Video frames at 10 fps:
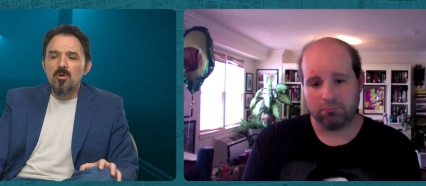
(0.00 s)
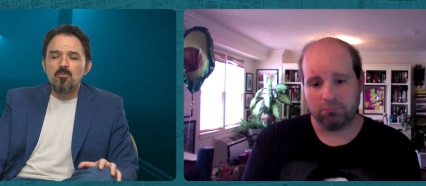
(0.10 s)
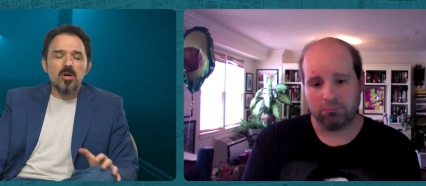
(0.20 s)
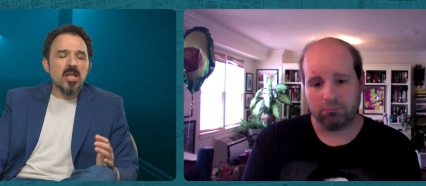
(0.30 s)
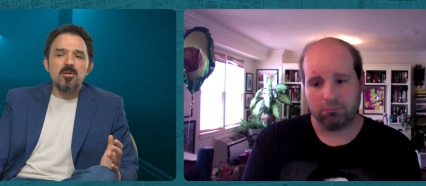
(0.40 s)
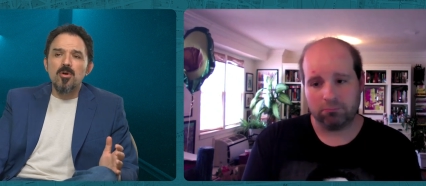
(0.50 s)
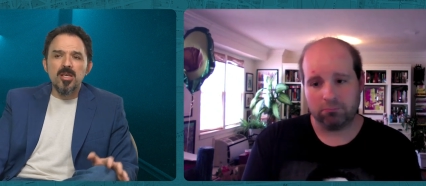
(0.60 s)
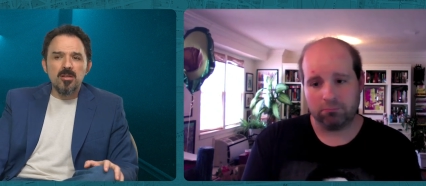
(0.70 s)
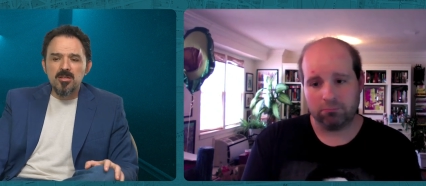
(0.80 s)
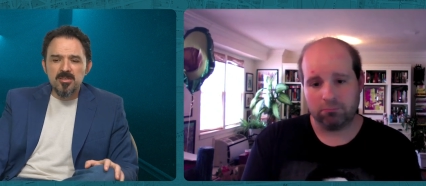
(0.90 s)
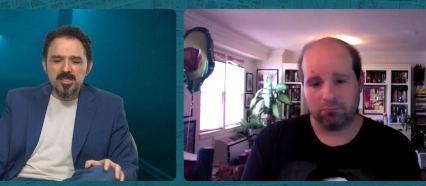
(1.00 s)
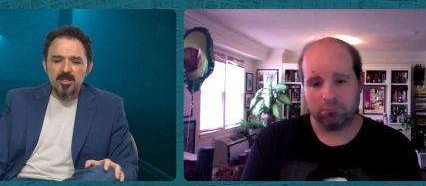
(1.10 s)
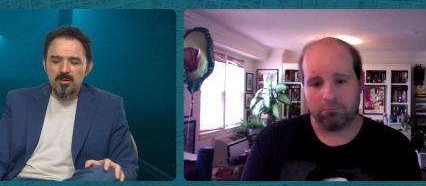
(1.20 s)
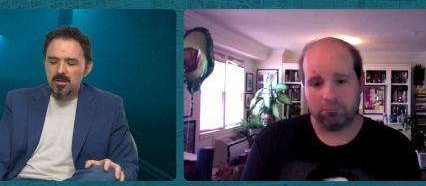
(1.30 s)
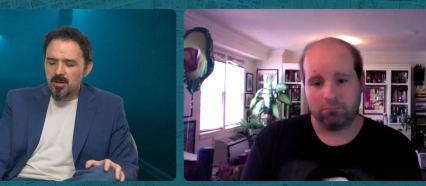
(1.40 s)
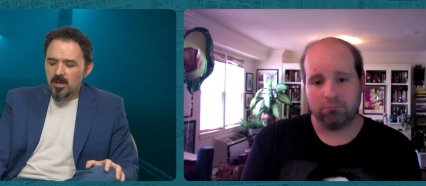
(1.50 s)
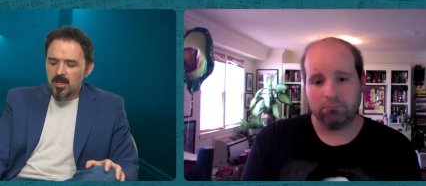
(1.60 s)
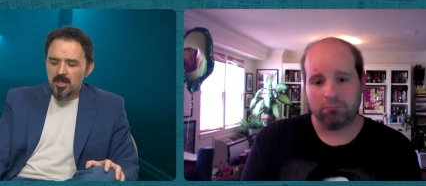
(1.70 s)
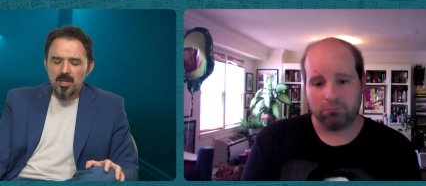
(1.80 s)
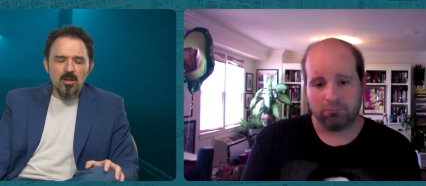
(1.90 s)
Speaker 1: what anybody could consider,
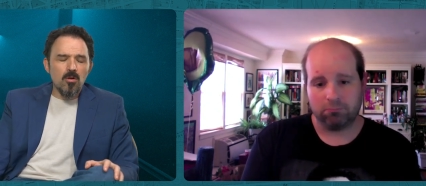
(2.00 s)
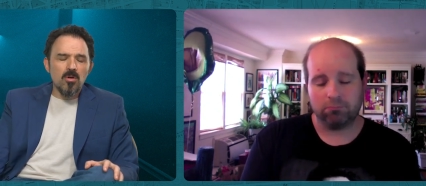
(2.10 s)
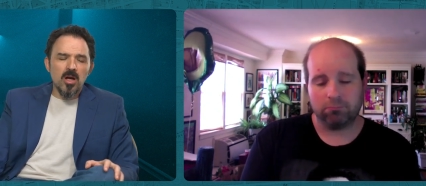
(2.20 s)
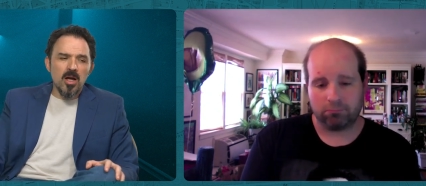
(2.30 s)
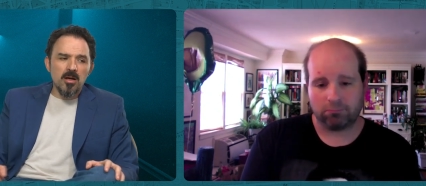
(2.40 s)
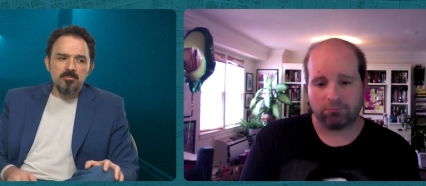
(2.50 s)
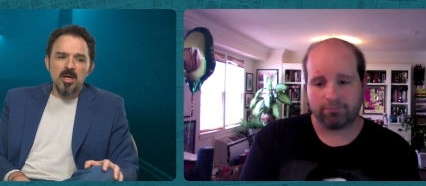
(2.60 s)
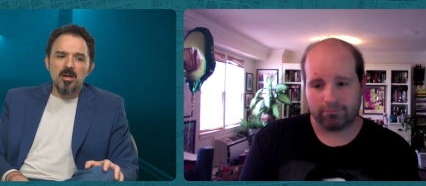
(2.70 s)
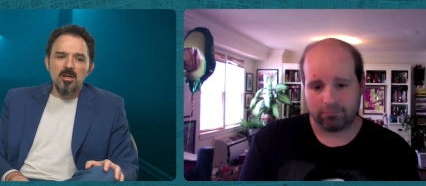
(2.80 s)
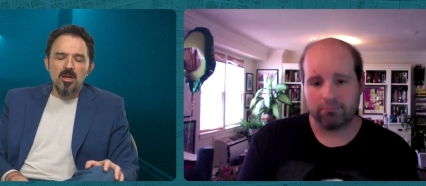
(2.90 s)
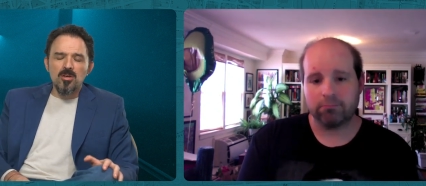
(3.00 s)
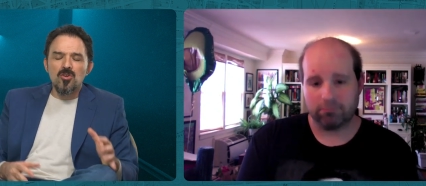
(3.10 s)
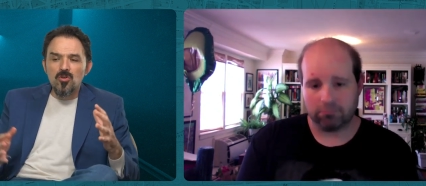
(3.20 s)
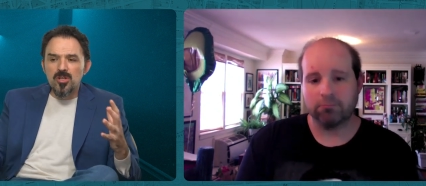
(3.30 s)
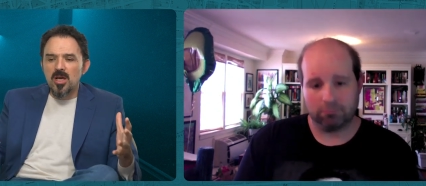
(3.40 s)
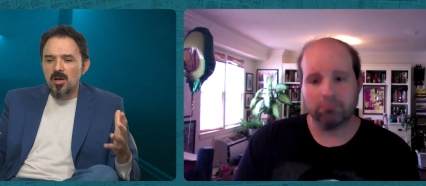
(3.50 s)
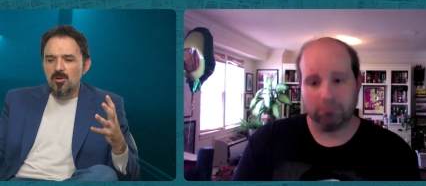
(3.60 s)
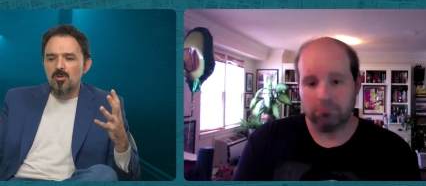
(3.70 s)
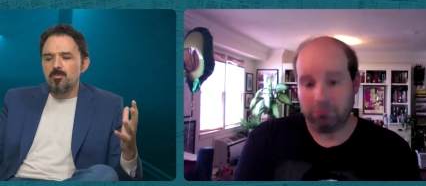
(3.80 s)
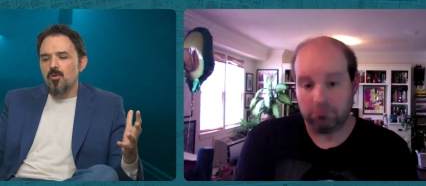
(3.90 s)
you know, um, a, a good, a
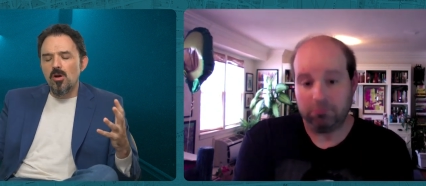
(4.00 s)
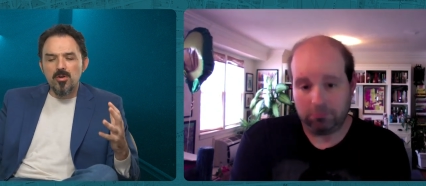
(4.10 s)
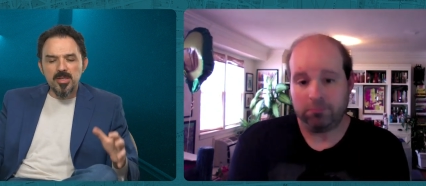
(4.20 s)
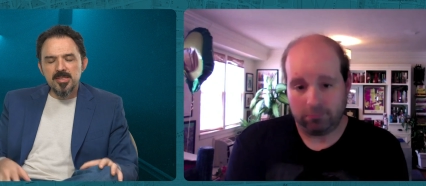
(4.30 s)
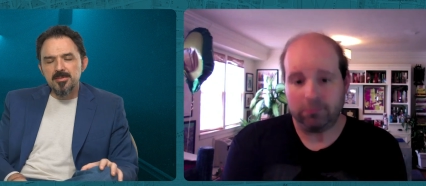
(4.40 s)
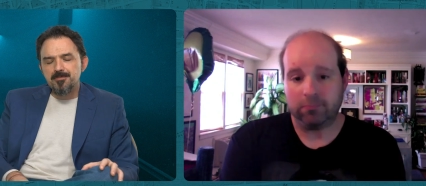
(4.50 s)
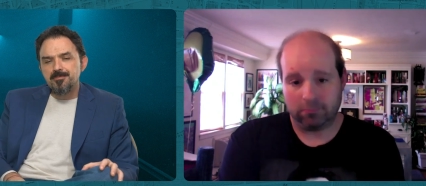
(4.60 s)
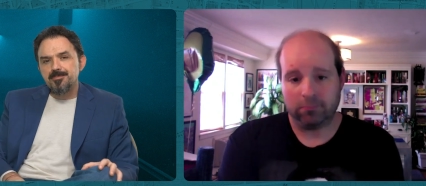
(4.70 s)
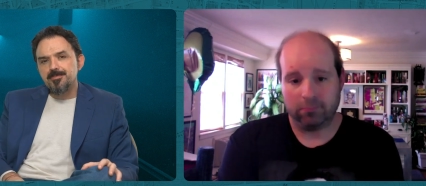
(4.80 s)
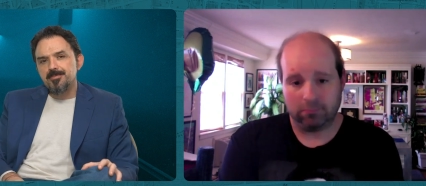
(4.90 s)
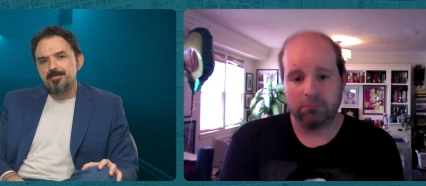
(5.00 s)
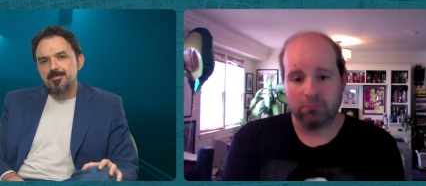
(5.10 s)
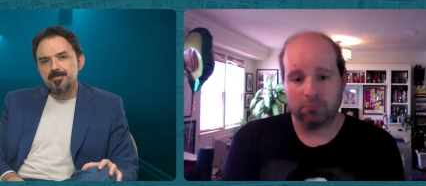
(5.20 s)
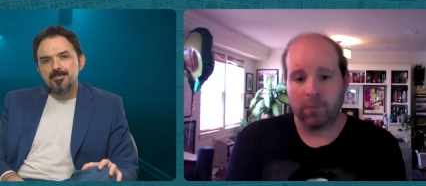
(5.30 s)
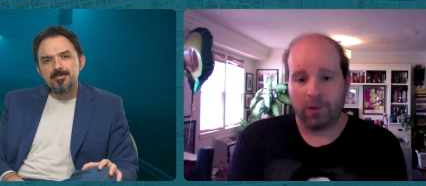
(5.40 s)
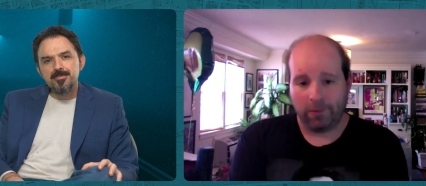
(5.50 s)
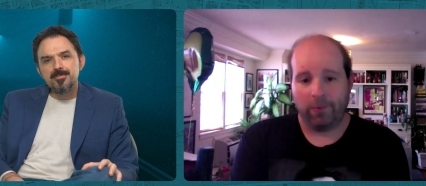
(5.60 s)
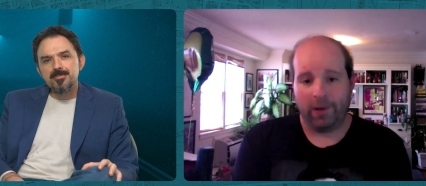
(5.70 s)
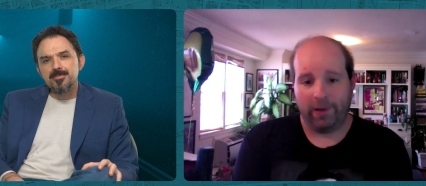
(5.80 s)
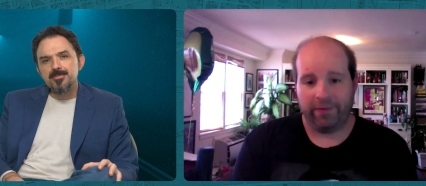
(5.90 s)
good progress.
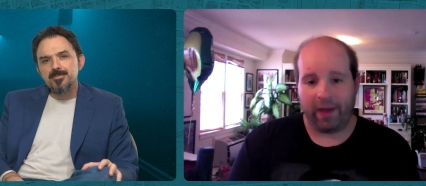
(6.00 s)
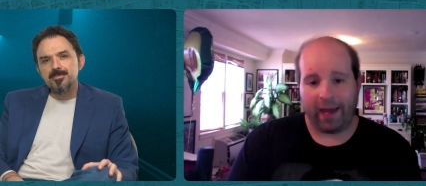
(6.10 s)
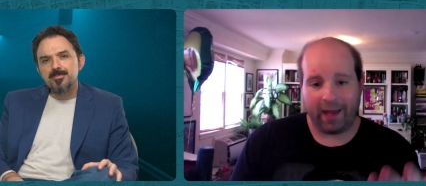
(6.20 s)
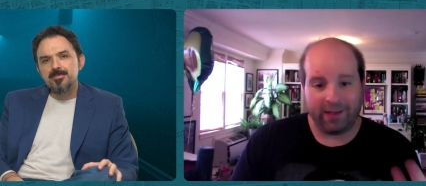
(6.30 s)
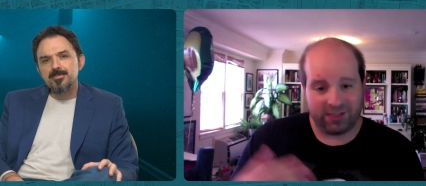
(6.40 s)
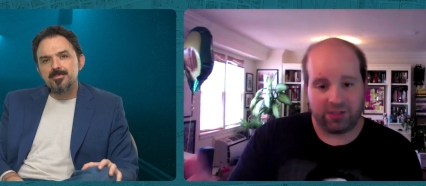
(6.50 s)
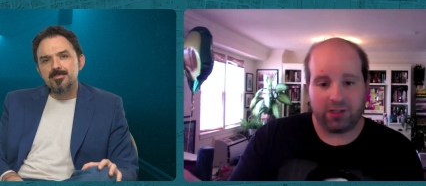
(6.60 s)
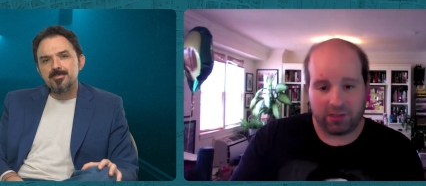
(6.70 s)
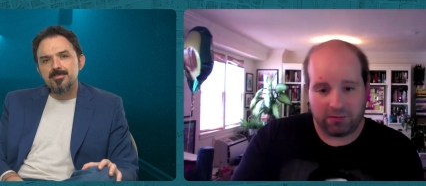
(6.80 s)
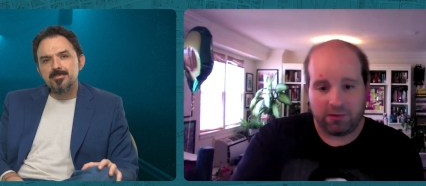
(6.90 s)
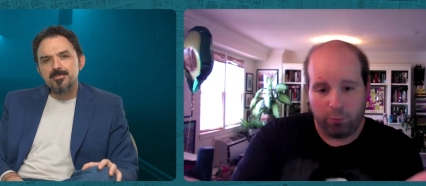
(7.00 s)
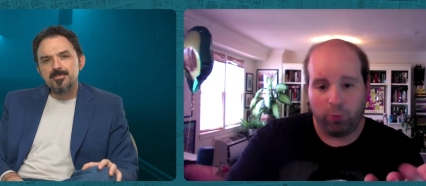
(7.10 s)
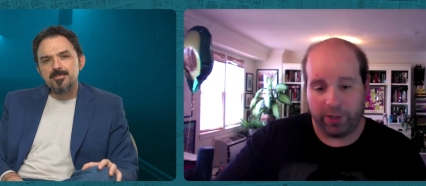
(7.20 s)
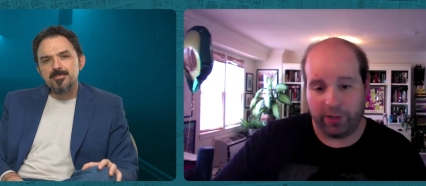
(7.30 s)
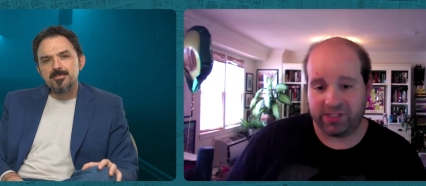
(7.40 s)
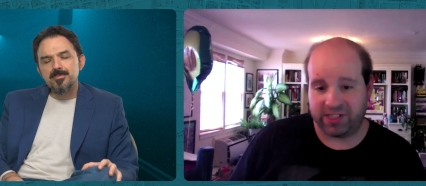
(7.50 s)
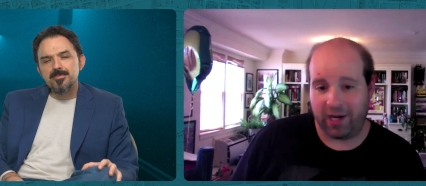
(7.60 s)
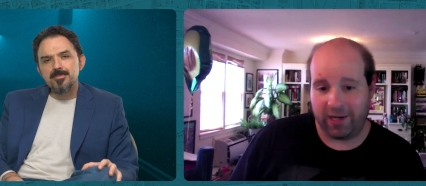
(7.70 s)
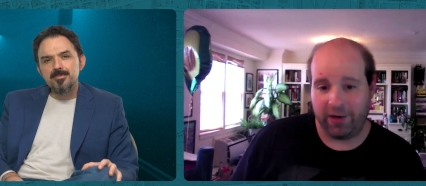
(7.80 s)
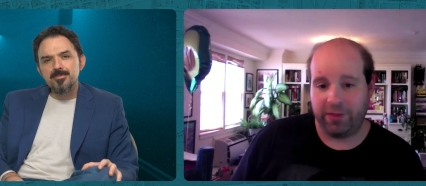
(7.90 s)
Speaker 2: Well, as you're
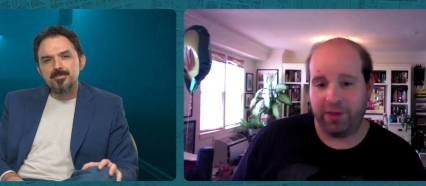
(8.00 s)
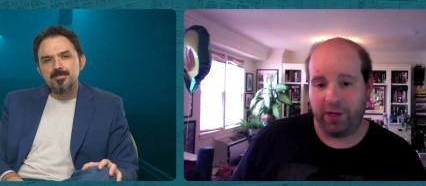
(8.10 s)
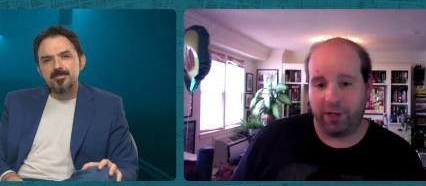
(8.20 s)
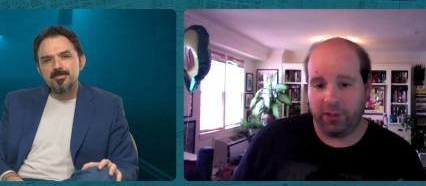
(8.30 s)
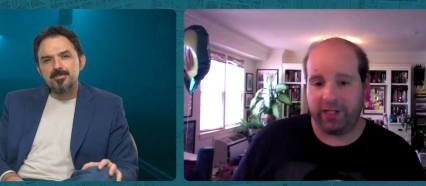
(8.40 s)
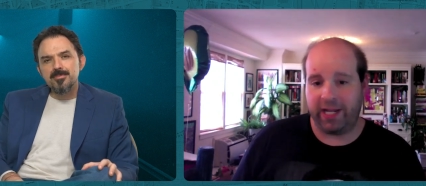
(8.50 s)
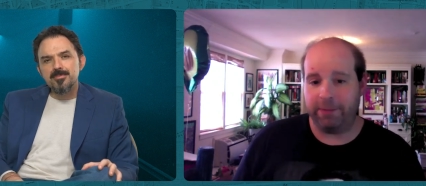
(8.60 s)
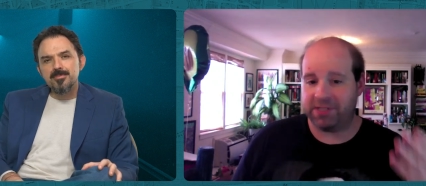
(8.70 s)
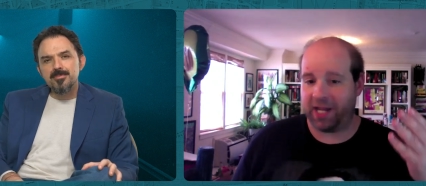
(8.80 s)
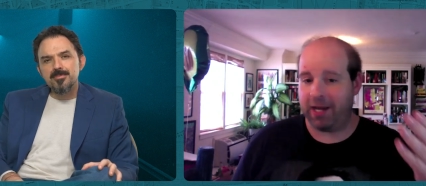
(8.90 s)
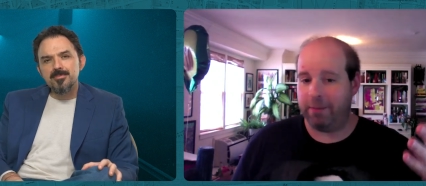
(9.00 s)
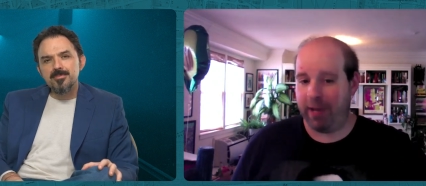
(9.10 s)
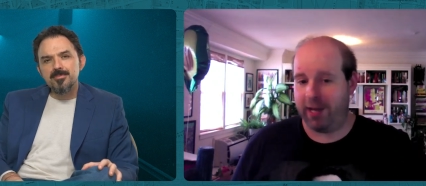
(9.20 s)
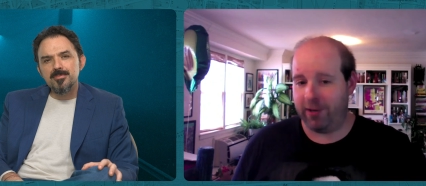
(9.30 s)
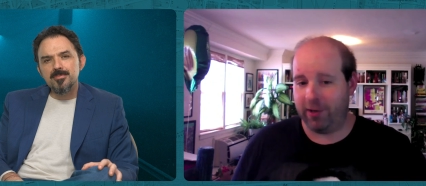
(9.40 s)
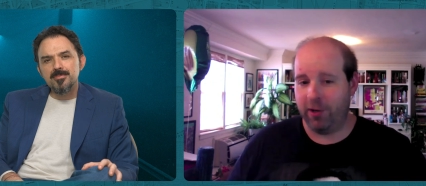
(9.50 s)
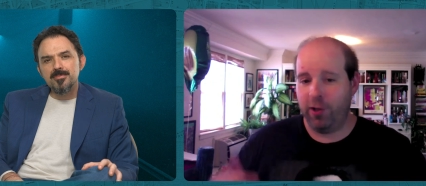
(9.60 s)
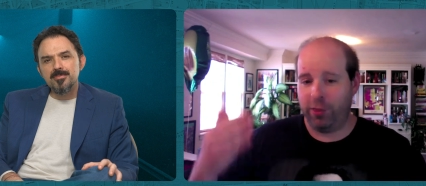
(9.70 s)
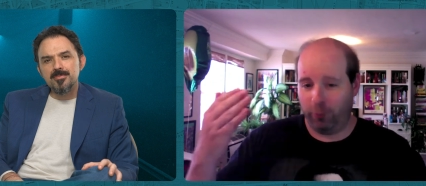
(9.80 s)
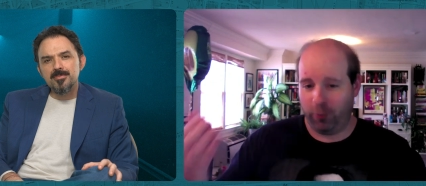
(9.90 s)
saying here, the good keeps getting better,
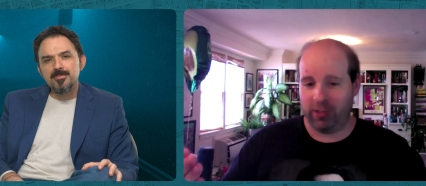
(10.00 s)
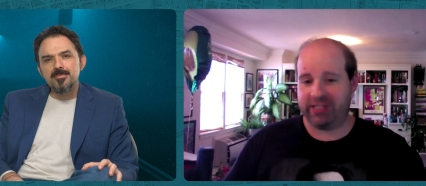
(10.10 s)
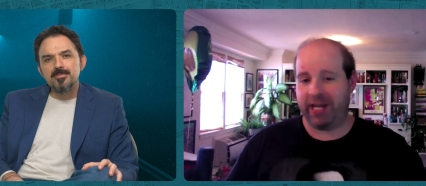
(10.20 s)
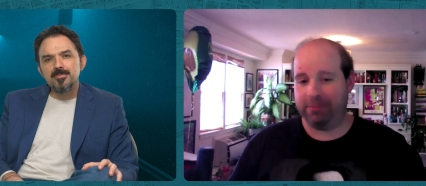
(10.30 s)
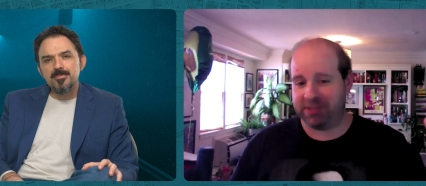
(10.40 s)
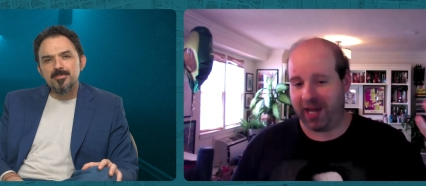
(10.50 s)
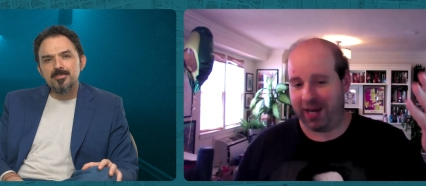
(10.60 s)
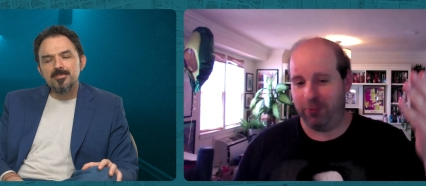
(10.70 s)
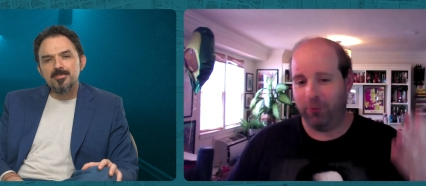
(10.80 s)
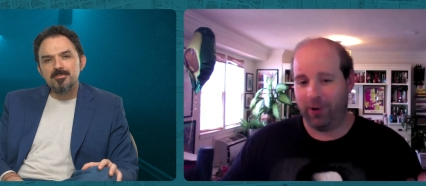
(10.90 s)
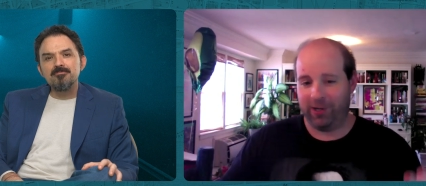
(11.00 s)
the worse keeps getting